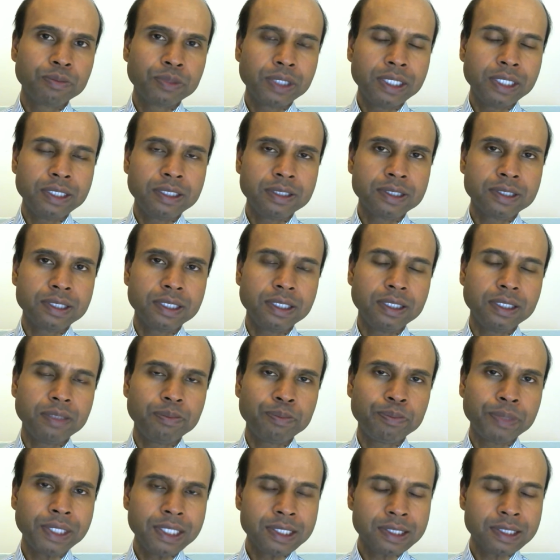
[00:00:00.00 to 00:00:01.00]
pray to
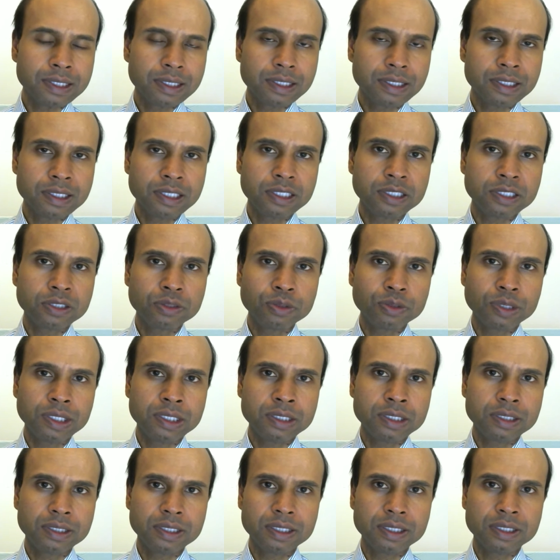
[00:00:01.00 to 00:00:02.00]
see peace in the
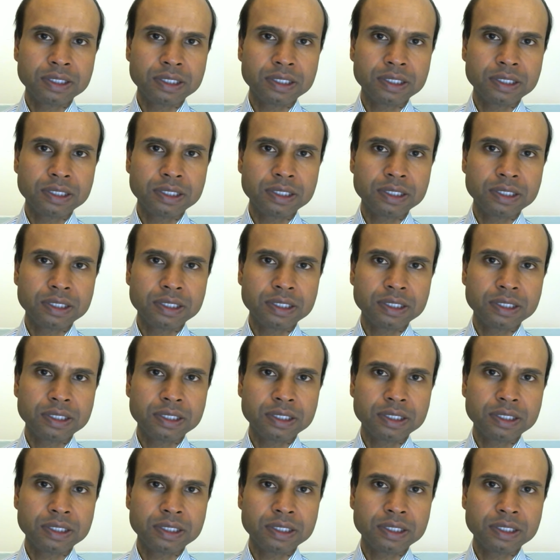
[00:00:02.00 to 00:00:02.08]
situation